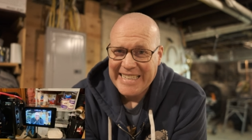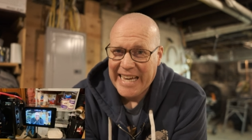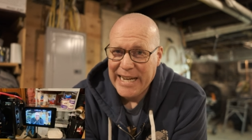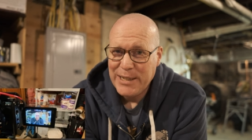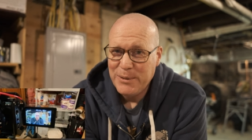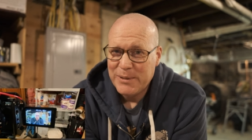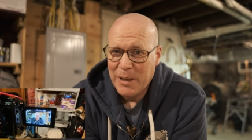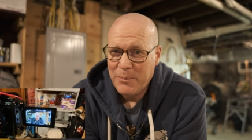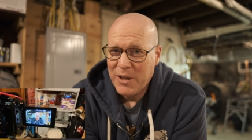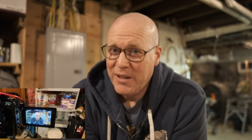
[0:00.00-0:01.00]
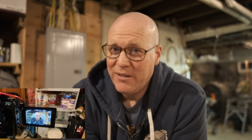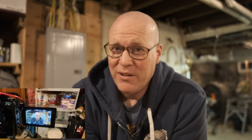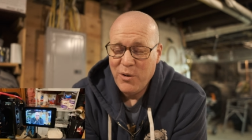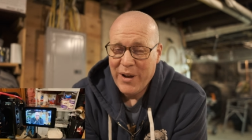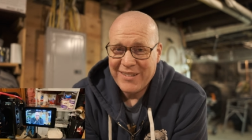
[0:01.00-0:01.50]
got to do something. There's a
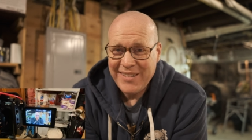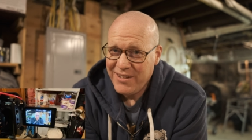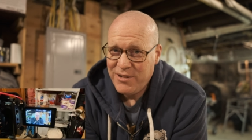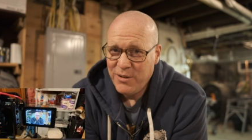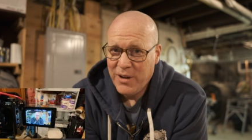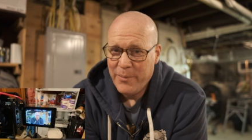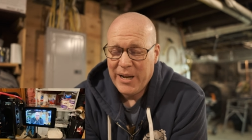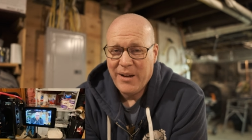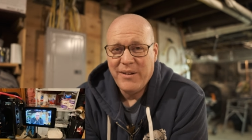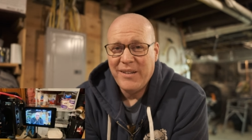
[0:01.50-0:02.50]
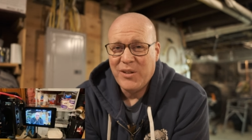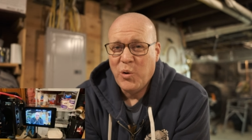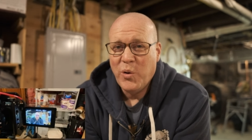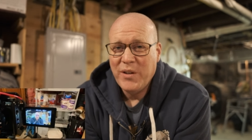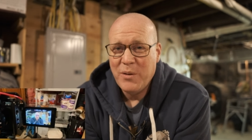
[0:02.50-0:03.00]
new XH2 coming out. Is it
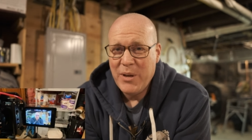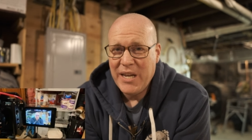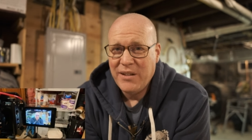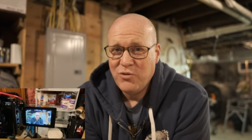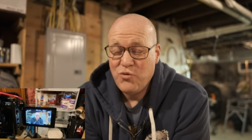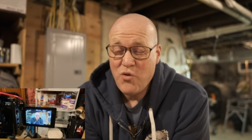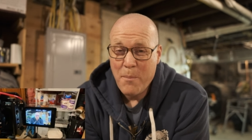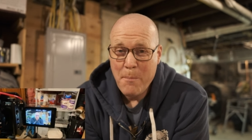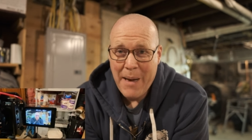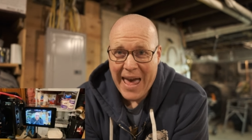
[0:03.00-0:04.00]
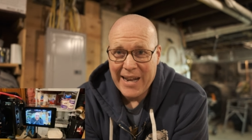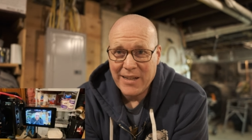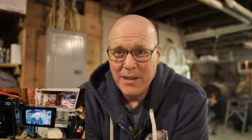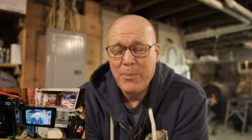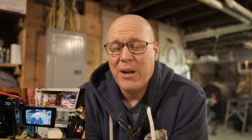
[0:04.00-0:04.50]
going to be
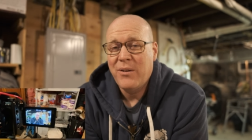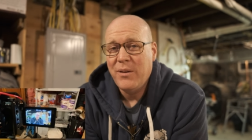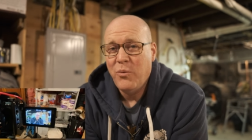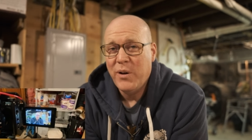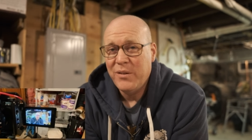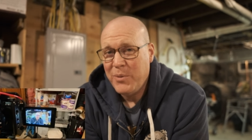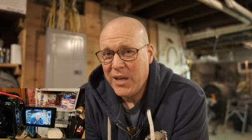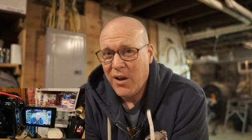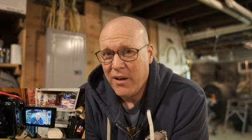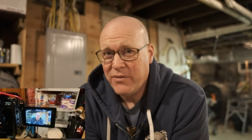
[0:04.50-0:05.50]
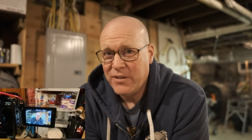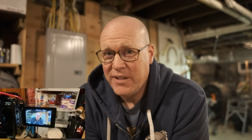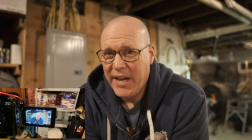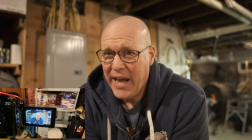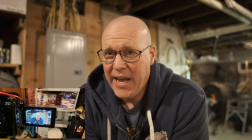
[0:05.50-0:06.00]
dramatically better than what is being offered
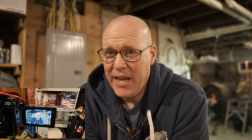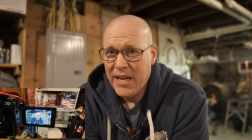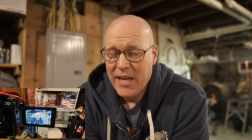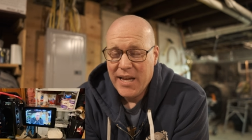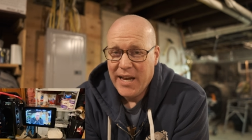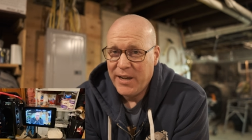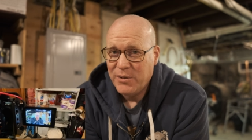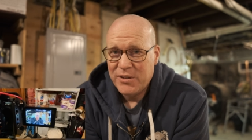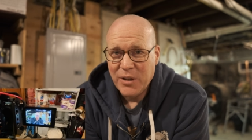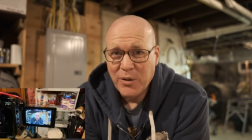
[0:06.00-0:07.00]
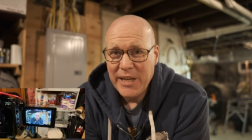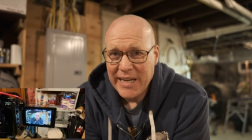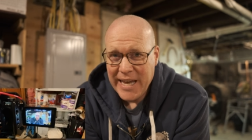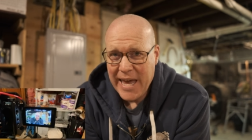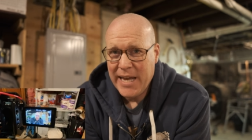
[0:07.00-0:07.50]
today? I know Sony
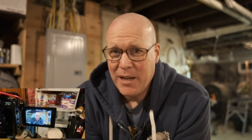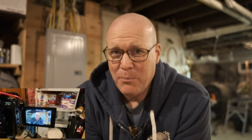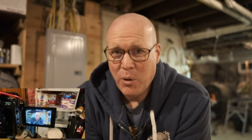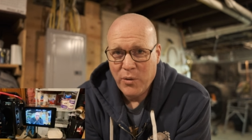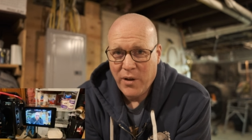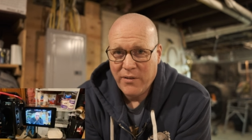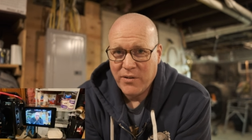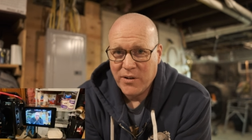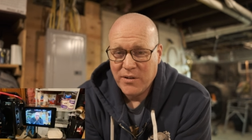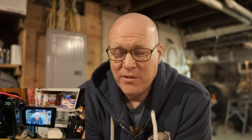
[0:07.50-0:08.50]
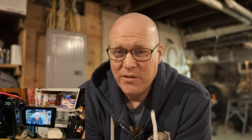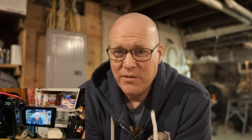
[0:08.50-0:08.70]
and Canon both offer